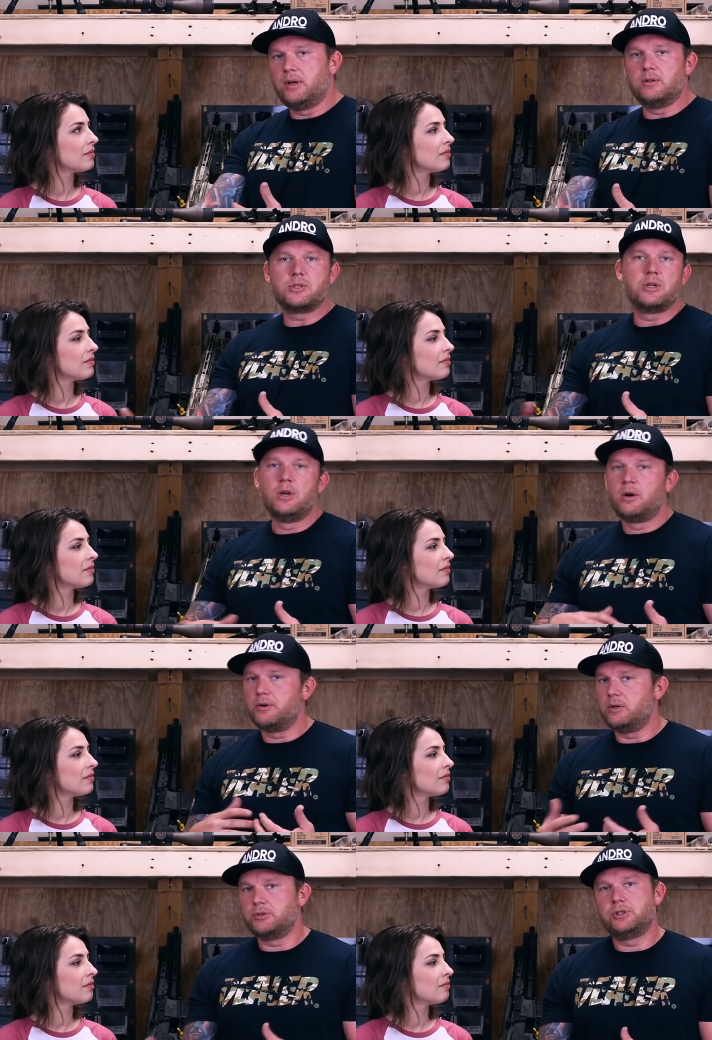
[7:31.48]
Speaker 1: those
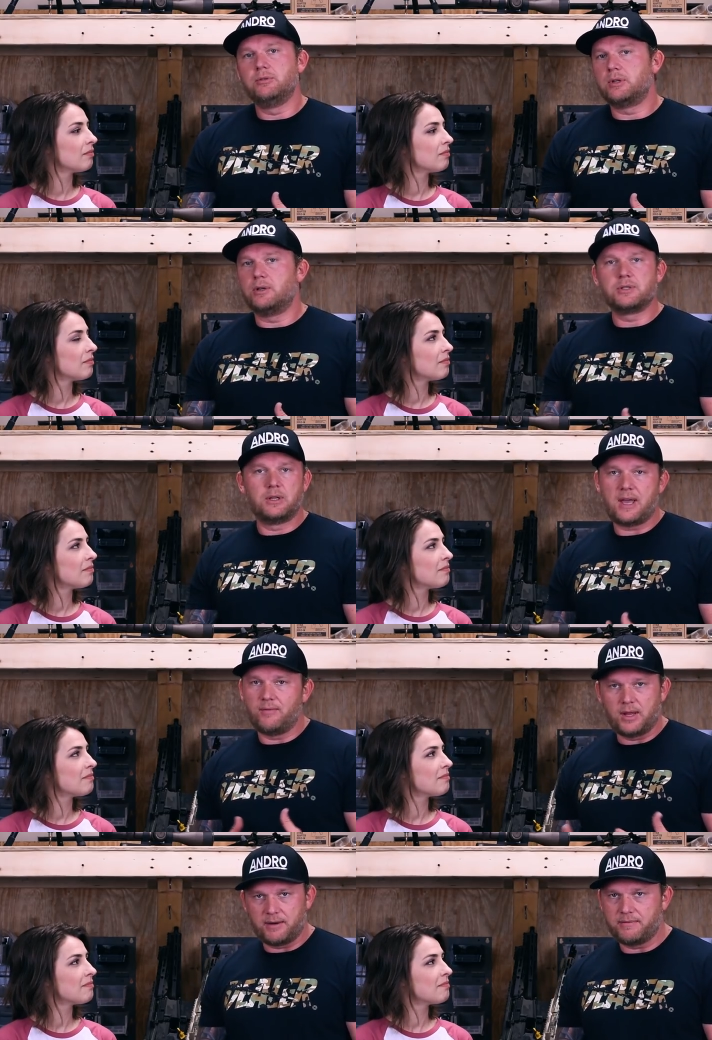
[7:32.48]
or don't shoot those and
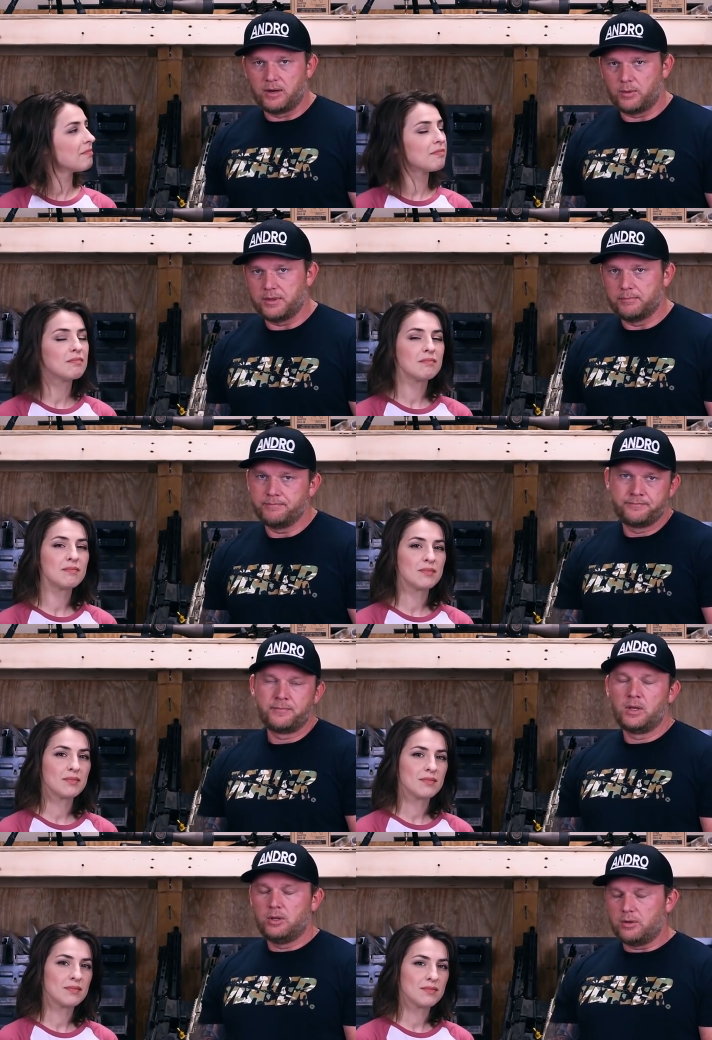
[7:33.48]
have a lot of fun with them.
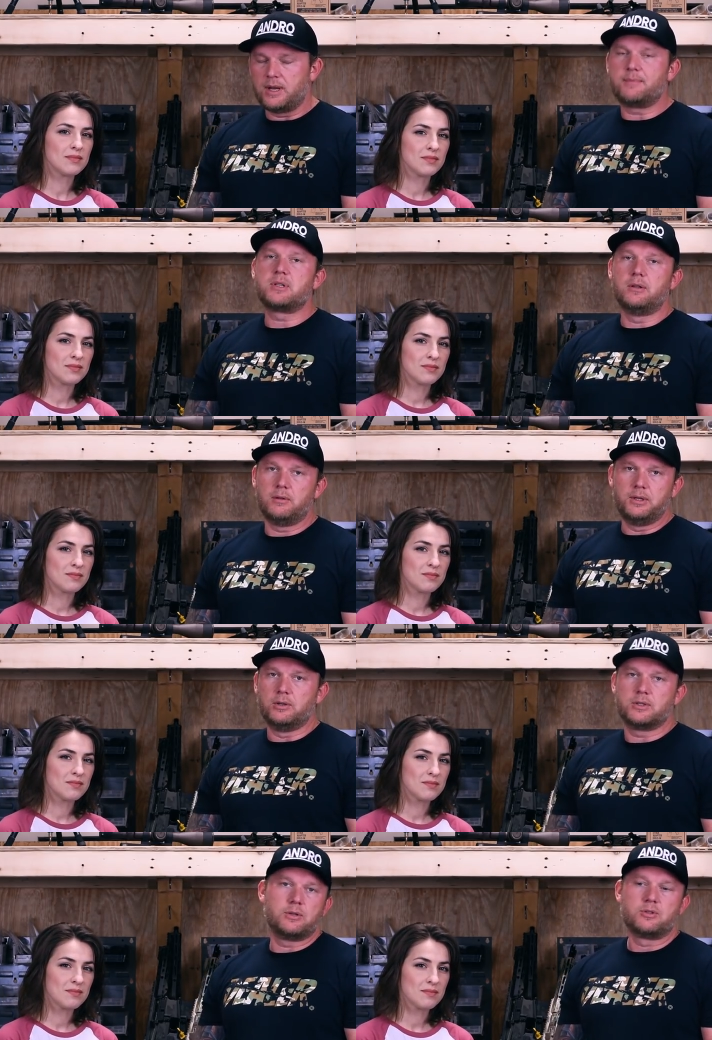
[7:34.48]
You can absolutely do
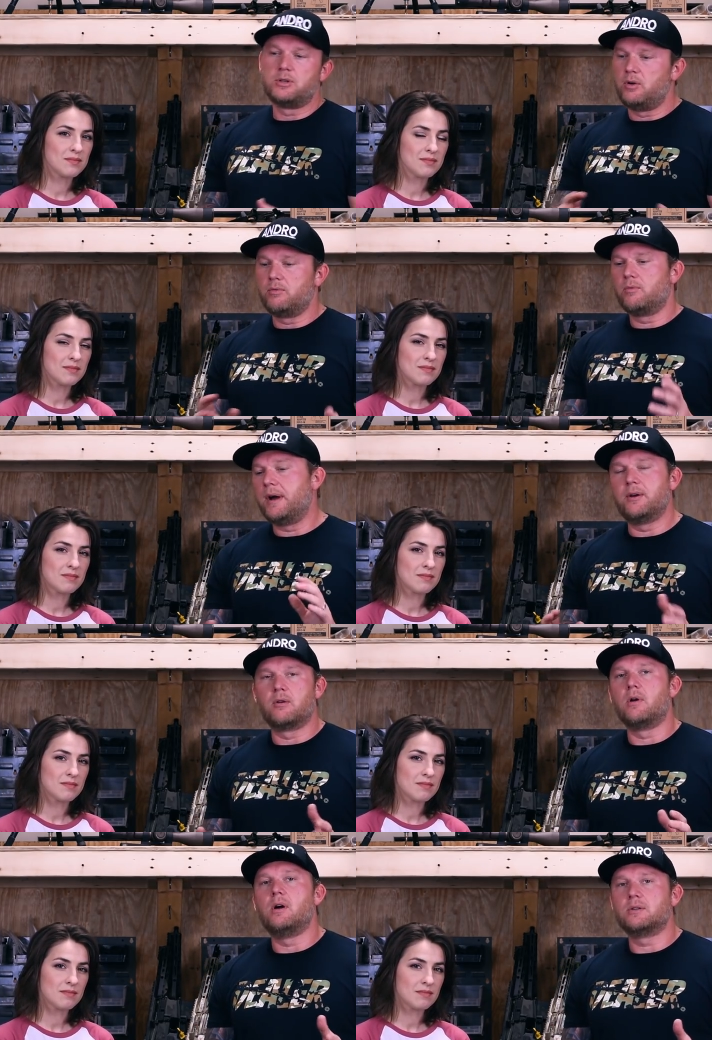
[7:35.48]
it. So there's no right
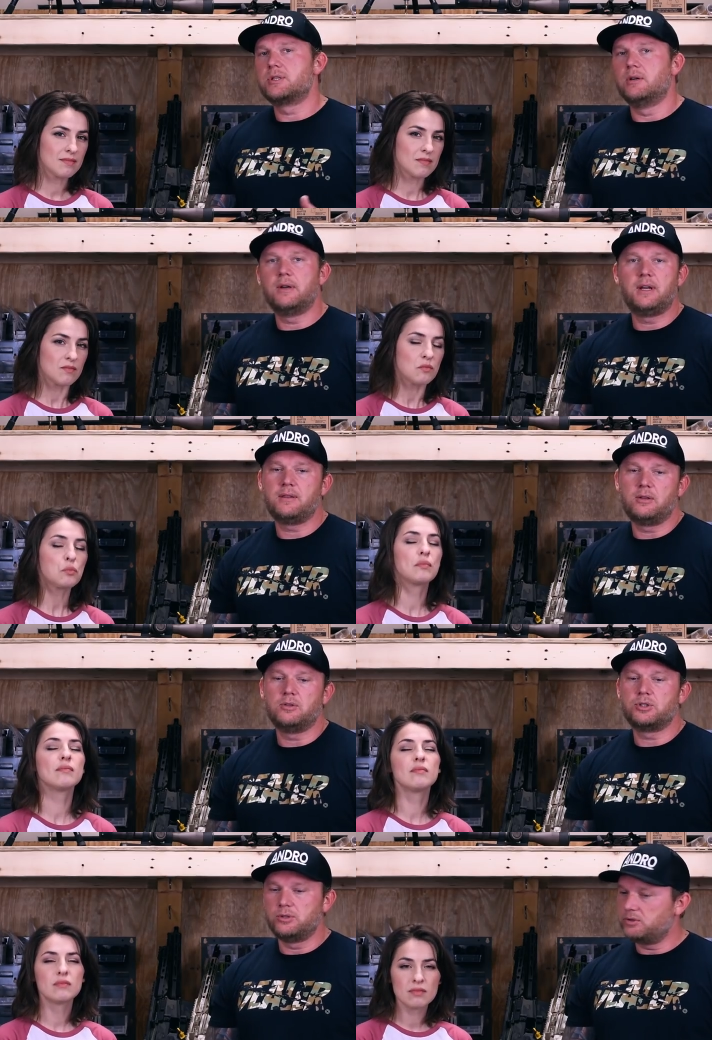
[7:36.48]
or wrong. So anything
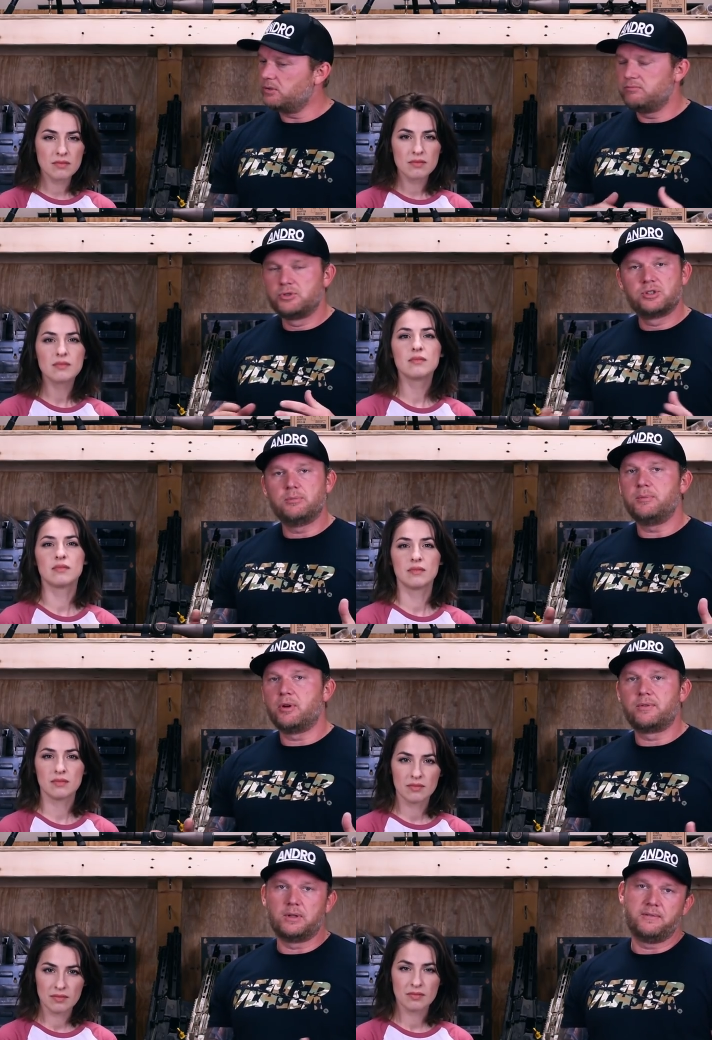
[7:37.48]
you choose, should be
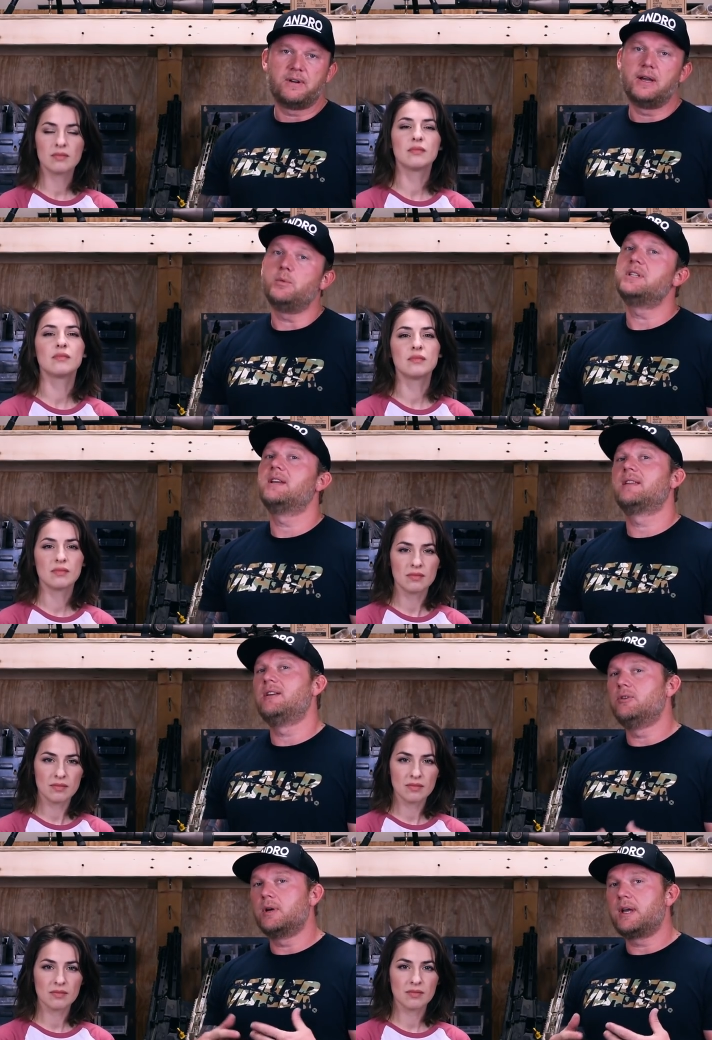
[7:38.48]
perfectly fine. We take that
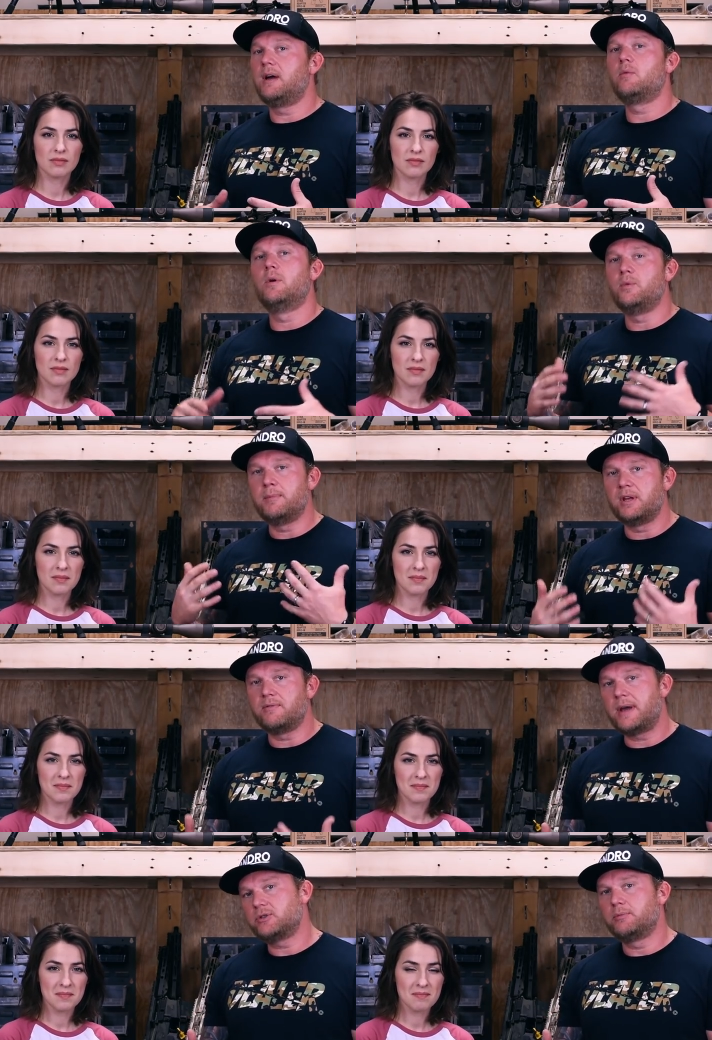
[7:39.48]
into account when we
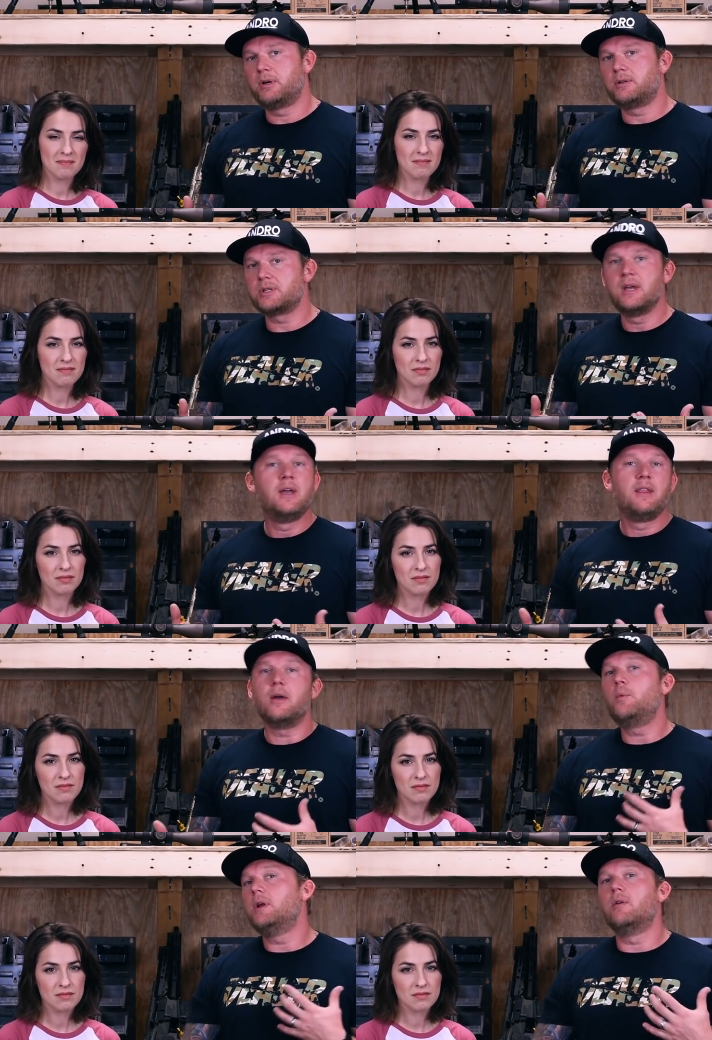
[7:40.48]
manufacture barrels,
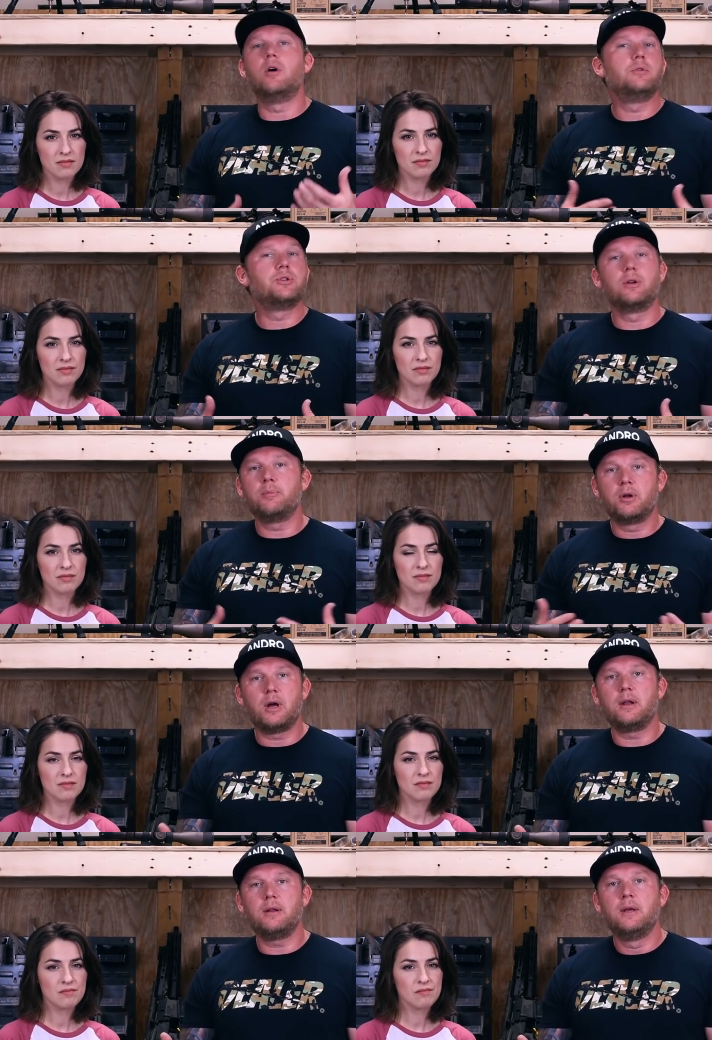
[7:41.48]
that we don't know what you're going to put
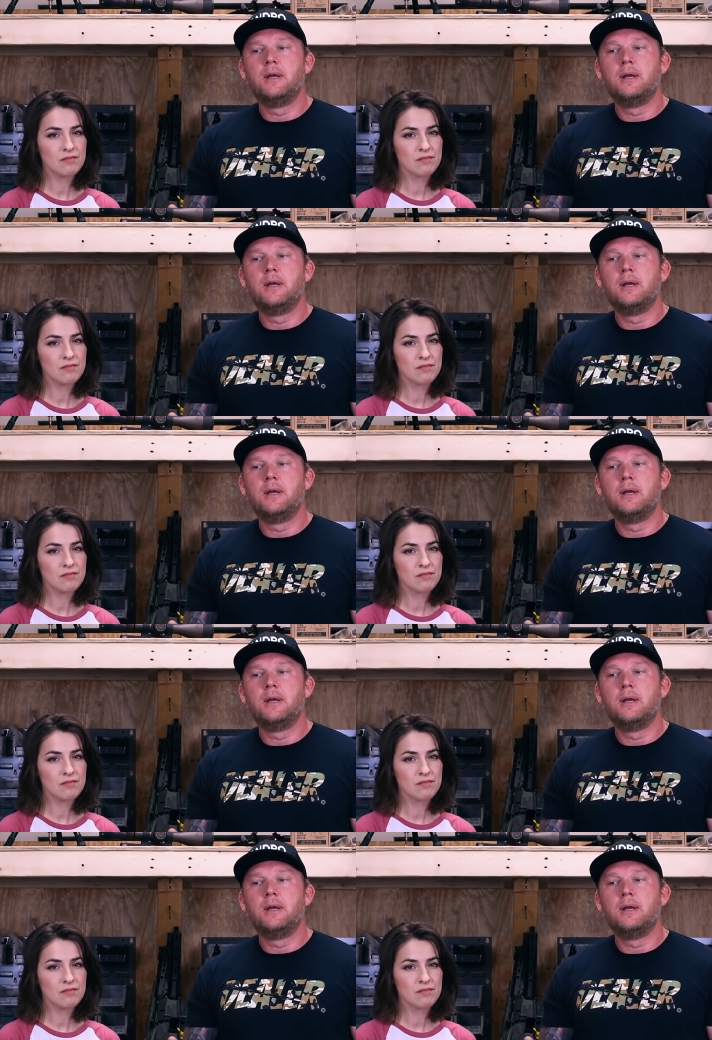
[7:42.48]
on it,